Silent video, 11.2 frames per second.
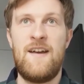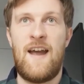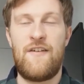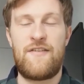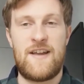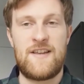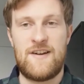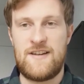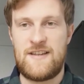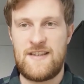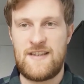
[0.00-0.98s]
Healthcare
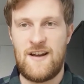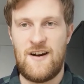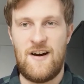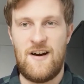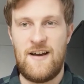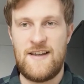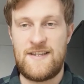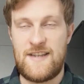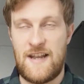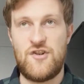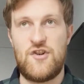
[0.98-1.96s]
scientists are
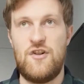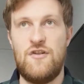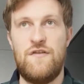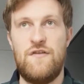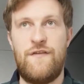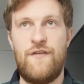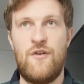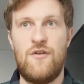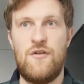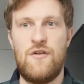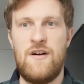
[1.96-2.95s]
essential
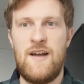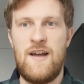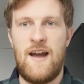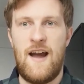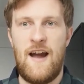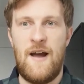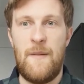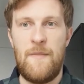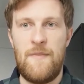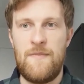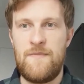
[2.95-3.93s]
for
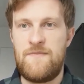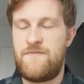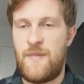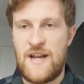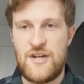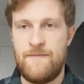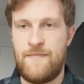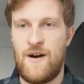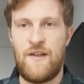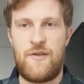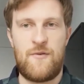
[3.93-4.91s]
patient
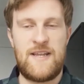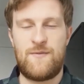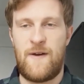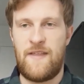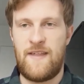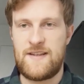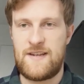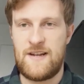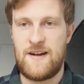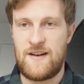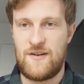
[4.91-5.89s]
pathways, whether that's
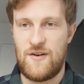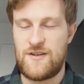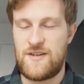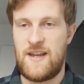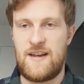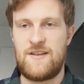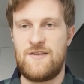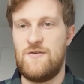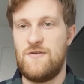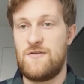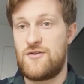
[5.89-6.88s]
diagnostics
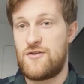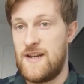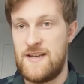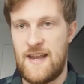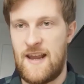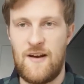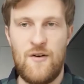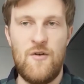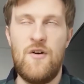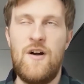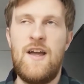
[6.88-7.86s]
or treating
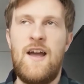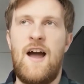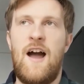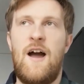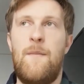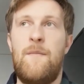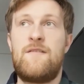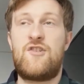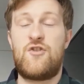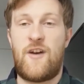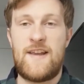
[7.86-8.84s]
or
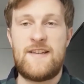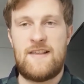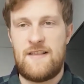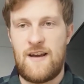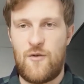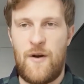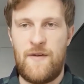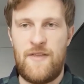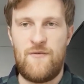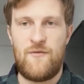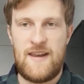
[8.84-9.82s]
creating the
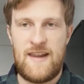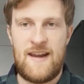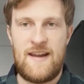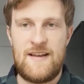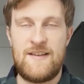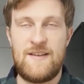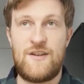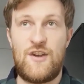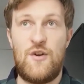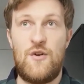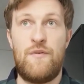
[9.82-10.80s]
equipment that we need
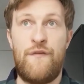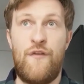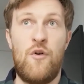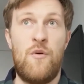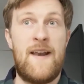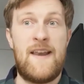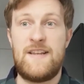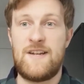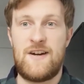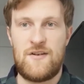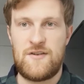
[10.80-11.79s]
to perform any
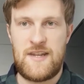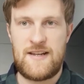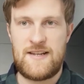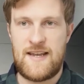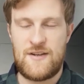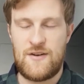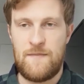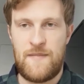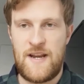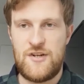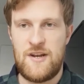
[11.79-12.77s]
diagnostic tests on
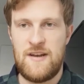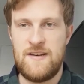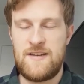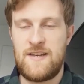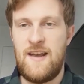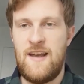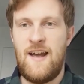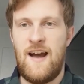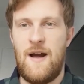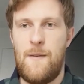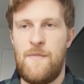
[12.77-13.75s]
patients.
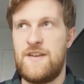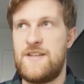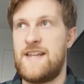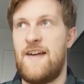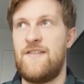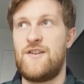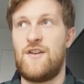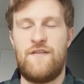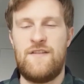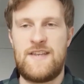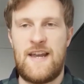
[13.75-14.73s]
The stat that's
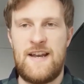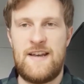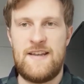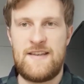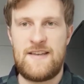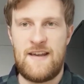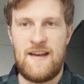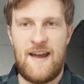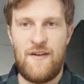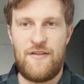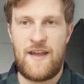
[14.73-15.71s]
often said is the
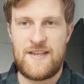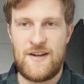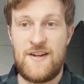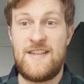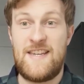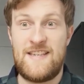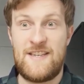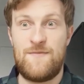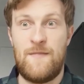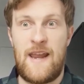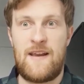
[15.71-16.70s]
healthcare
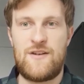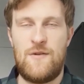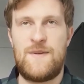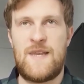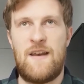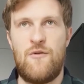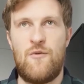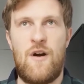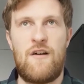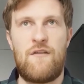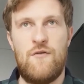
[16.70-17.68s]
scientists make 2% of the
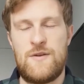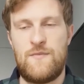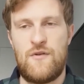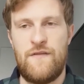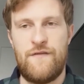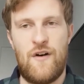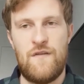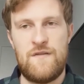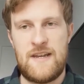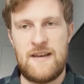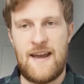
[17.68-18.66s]
workforce but are
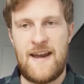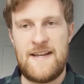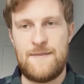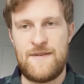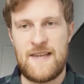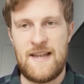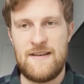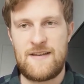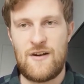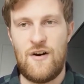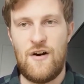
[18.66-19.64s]
involved in
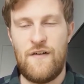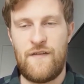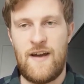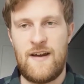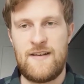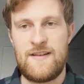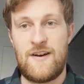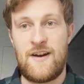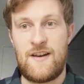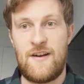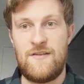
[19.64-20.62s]
80% of
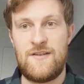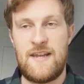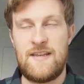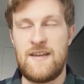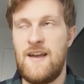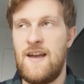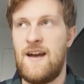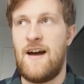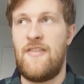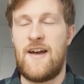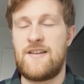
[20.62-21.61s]
diagnoses,
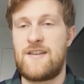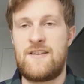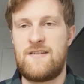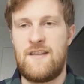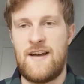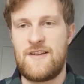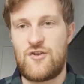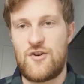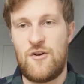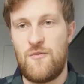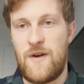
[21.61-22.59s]
and that's
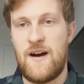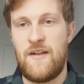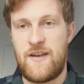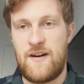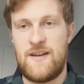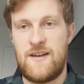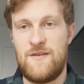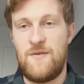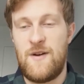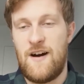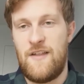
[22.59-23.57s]
true. We are
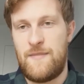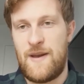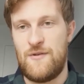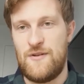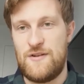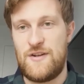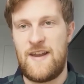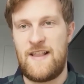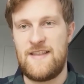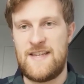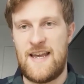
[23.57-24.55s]
the people
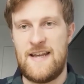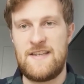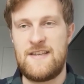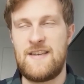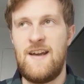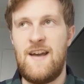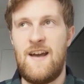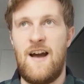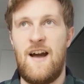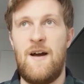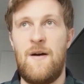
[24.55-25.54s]
doing the tests.
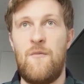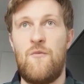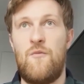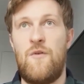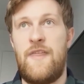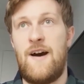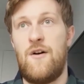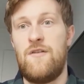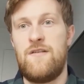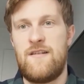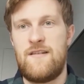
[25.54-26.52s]

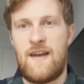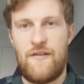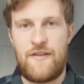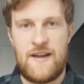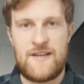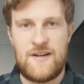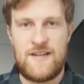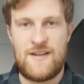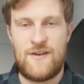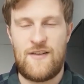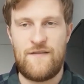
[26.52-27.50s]
Without healthcare scientists doing the